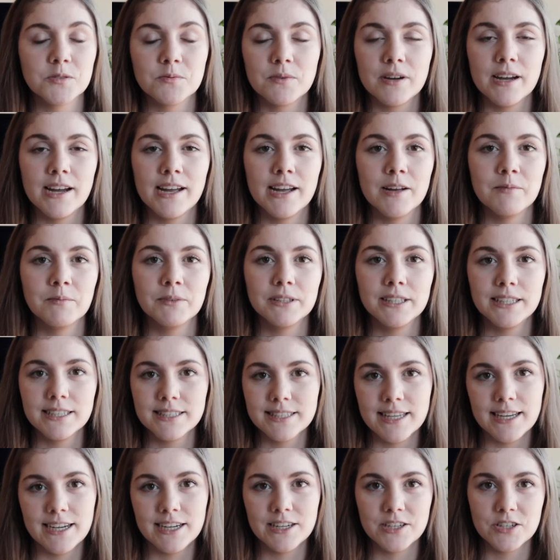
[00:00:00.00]
is why I'm really
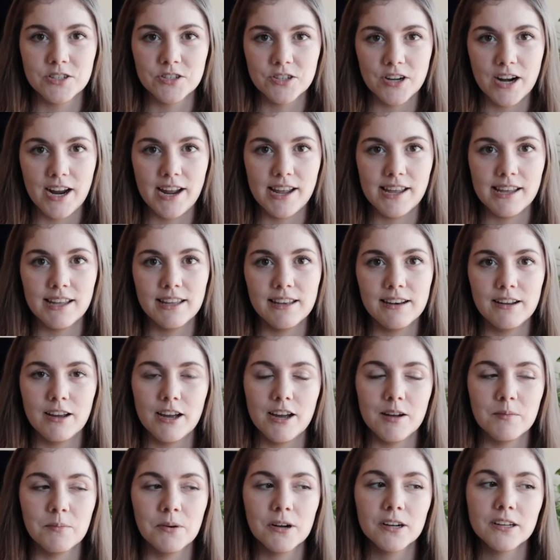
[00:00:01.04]
excited to try it.
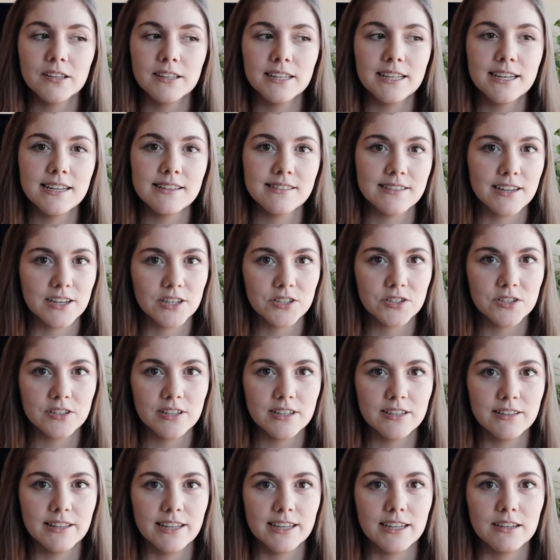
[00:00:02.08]
Broccolini is
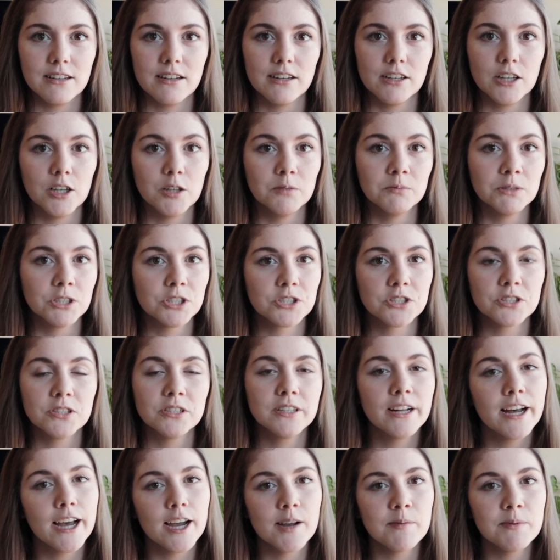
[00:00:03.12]
actually like a commercial
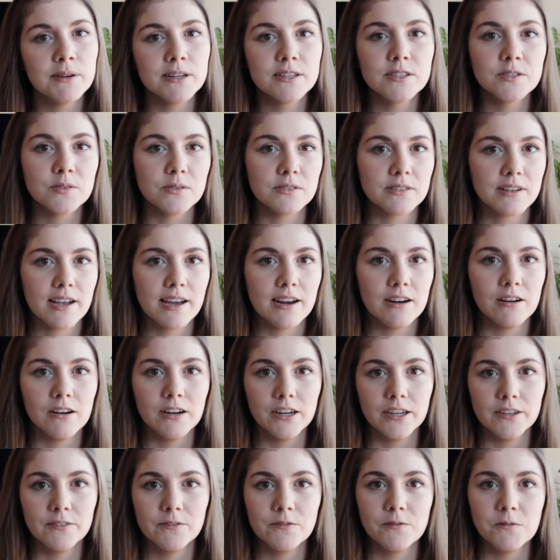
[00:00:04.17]
hybrid, so it's kind of
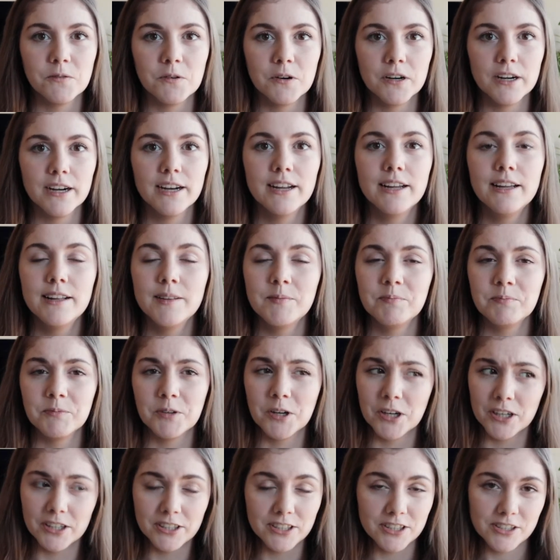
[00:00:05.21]
hard for
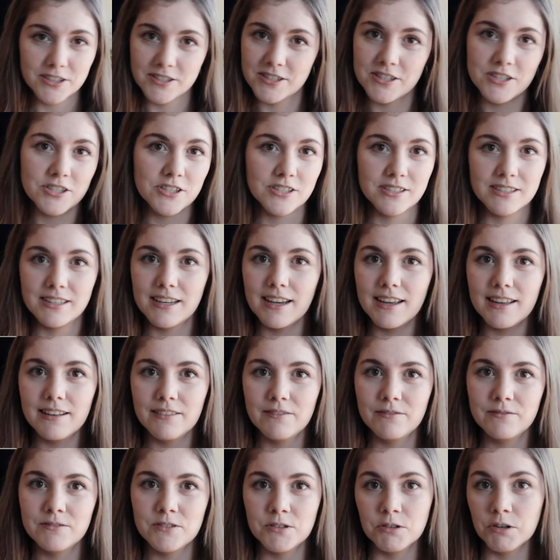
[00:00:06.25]
gardeners to just get
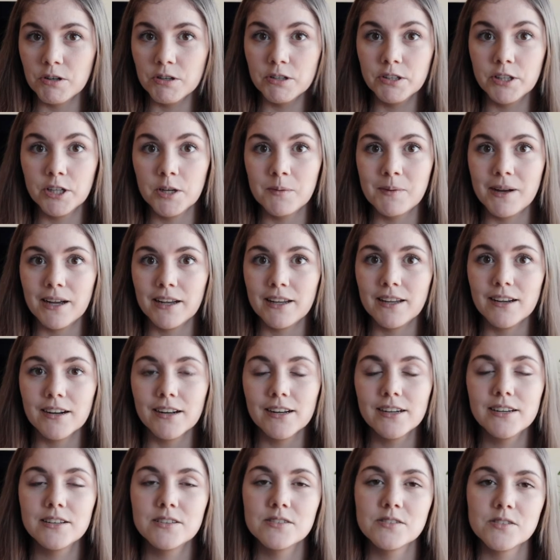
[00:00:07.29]
to grow in their
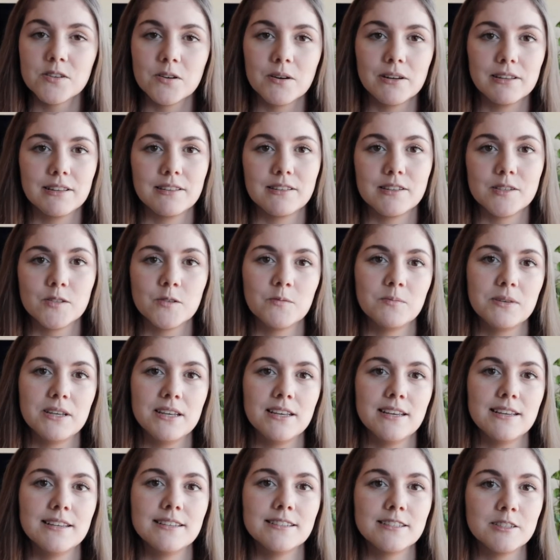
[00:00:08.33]
backyard, so I thought this would
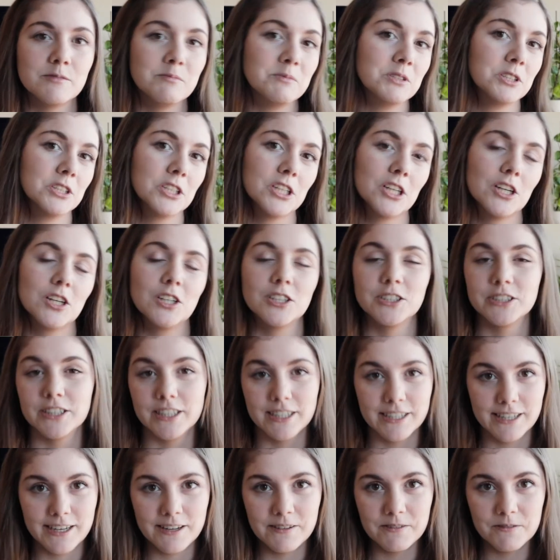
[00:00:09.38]
be a similar
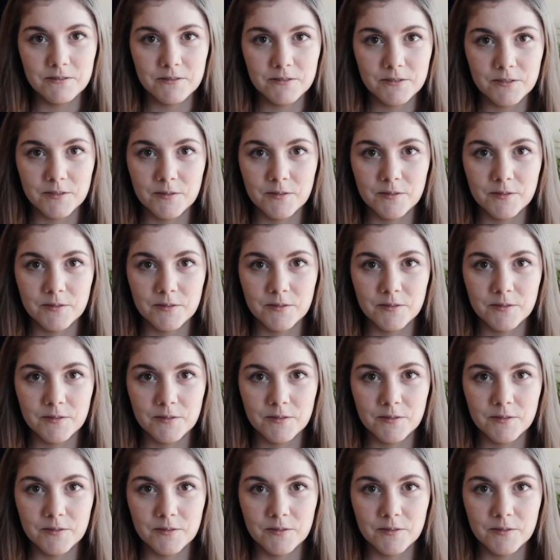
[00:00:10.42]
alternative.